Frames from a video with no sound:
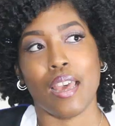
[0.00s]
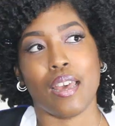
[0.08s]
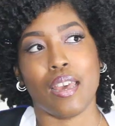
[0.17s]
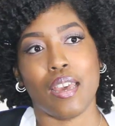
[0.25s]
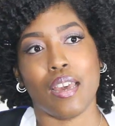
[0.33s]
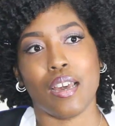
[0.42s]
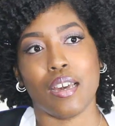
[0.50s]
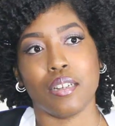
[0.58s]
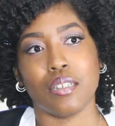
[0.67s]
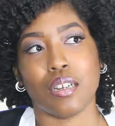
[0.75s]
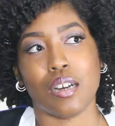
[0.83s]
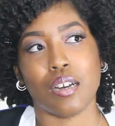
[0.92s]

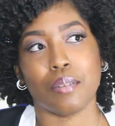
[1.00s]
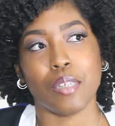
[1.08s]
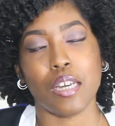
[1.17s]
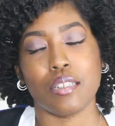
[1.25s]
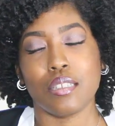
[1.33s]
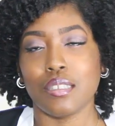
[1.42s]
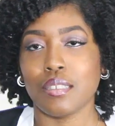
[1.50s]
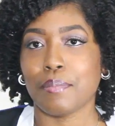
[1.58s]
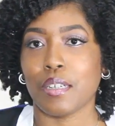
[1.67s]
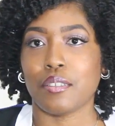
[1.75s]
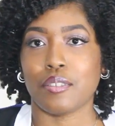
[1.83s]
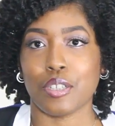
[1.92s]
And um, yeah, this is
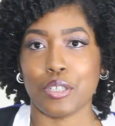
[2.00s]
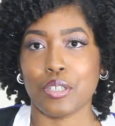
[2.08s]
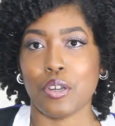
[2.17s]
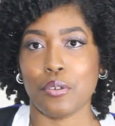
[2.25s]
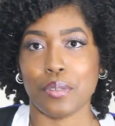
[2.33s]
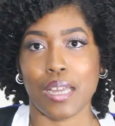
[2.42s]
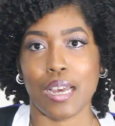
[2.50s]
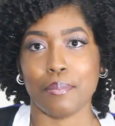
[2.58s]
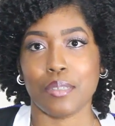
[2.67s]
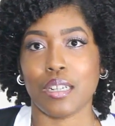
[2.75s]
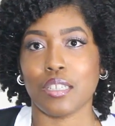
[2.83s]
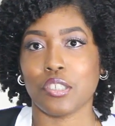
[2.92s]
my third
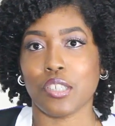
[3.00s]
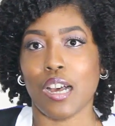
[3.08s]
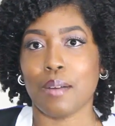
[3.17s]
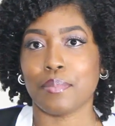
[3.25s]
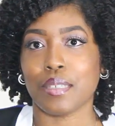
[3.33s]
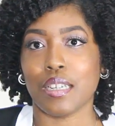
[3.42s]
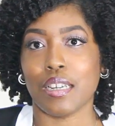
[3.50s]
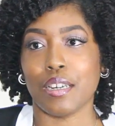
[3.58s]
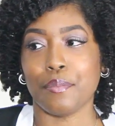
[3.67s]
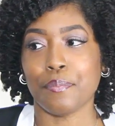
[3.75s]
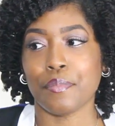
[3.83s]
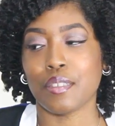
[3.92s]
collab that I shopped,
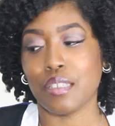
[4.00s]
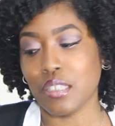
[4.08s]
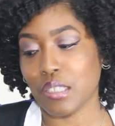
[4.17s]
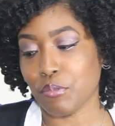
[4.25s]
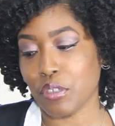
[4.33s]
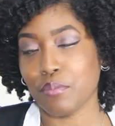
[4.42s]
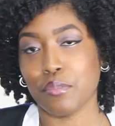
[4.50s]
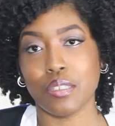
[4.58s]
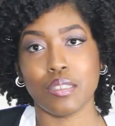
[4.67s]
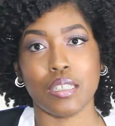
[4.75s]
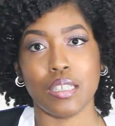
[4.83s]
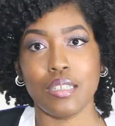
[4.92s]
and this one
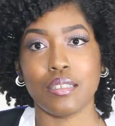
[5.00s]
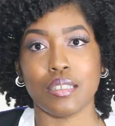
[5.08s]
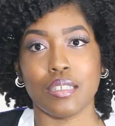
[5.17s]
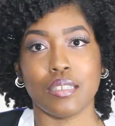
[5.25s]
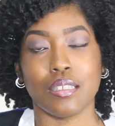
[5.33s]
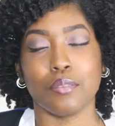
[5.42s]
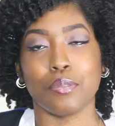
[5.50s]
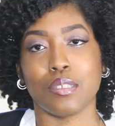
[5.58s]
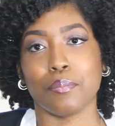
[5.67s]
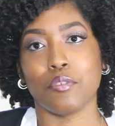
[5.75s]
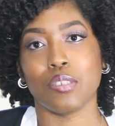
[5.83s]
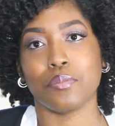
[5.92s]
was the easiest, and it was
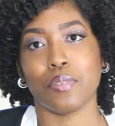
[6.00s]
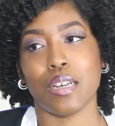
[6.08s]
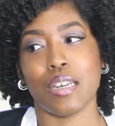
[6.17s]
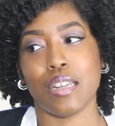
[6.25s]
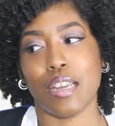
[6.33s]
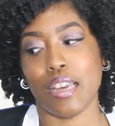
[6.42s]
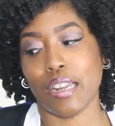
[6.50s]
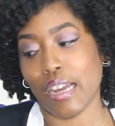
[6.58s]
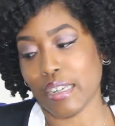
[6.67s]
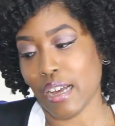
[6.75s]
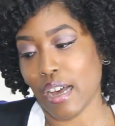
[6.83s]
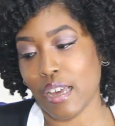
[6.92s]
the most fun, and
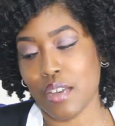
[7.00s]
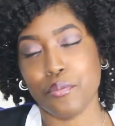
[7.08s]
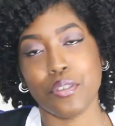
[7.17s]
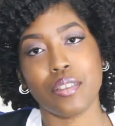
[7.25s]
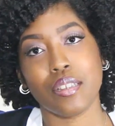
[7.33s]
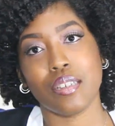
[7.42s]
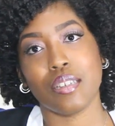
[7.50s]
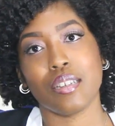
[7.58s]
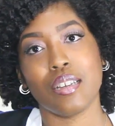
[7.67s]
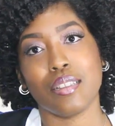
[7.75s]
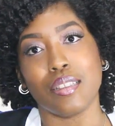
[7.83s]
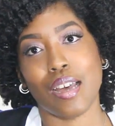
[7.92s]
I got
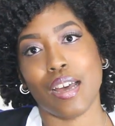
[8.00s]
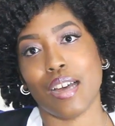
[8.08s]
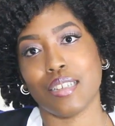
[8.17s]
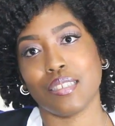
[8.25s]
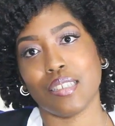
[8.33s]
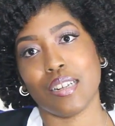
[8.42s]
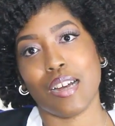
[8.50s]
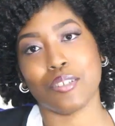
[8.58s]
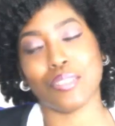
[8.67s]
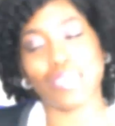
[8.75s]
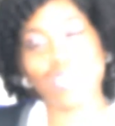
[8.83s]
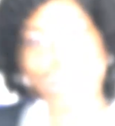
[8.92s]
everything that I set
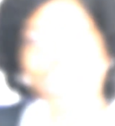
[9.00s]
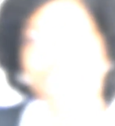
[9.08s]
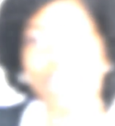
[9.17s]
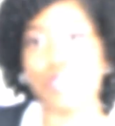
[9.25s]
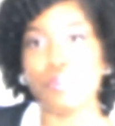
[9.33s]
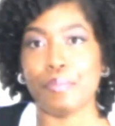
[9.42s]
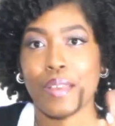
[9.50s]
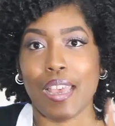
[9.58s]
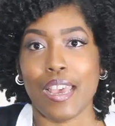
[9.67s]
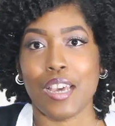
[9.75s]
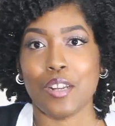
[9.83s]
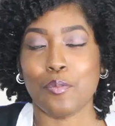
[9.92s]
out to get. Oh,
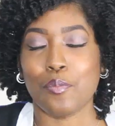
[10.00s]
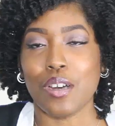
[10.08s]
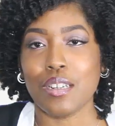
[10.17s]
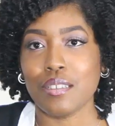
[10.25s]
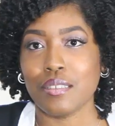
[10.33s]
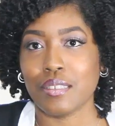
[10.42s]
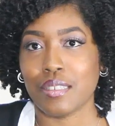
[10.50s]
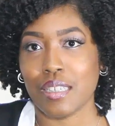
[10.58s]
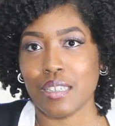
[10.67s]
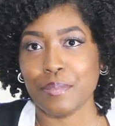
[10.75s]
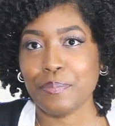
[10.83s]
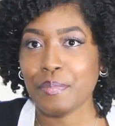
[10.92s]
and one other
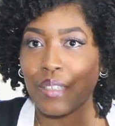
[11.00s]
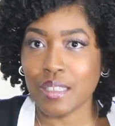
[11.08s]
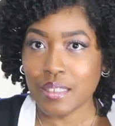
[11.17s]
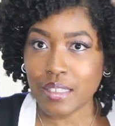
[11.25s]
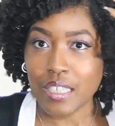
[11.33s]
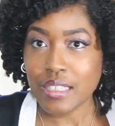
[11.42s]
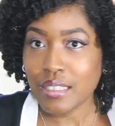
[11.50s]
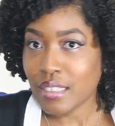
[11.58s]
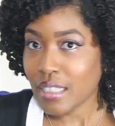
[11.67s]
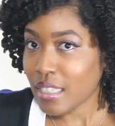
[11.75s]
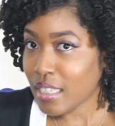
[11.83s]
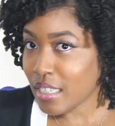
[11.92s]
thing. This
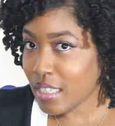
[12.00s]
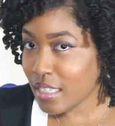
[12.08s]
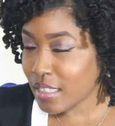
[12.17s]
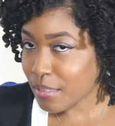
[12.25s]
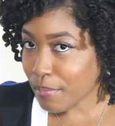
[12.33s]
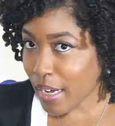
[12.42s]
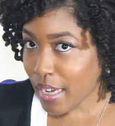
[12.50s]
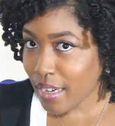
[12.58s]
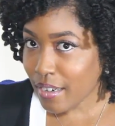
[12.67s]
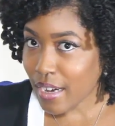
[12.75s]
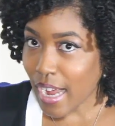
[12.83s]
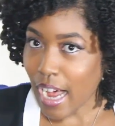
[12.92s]
is my
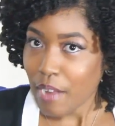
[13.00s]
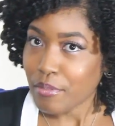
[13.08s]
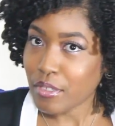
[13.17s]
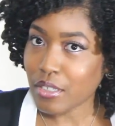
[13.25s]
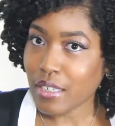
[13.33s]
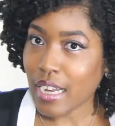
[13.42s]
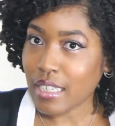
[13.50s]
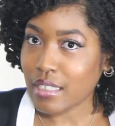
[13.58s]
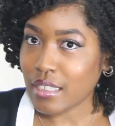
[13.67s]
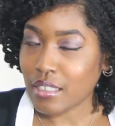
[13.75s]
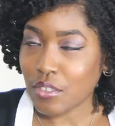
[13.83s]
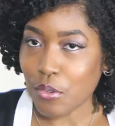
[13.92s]
hair after I
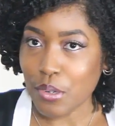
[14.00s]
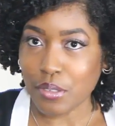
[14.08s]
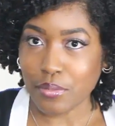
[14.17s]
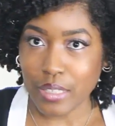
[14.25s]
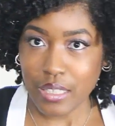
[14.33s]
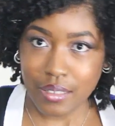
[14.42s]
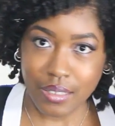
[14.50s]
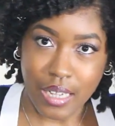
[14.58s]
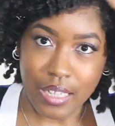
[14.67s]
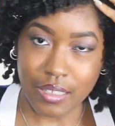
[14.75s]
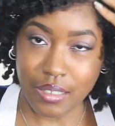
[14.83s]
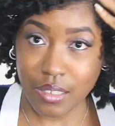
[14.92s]
did the oil rinse.
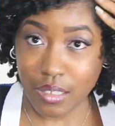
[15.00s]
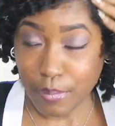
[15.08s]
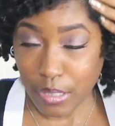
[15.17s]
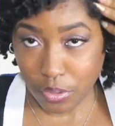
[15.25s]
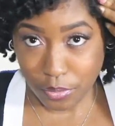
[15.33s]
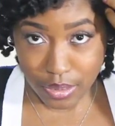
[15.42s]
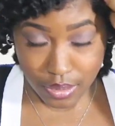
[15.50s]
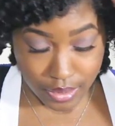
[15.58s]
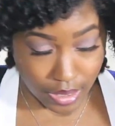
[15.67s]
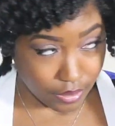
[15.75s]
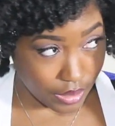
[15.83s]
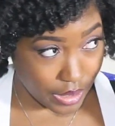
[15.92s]
I just took my twists
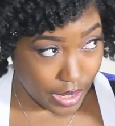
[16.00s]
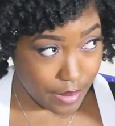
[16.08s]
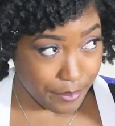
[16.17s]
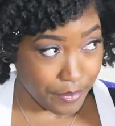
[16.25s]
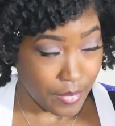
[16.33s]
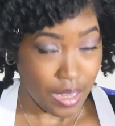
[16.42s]
out today.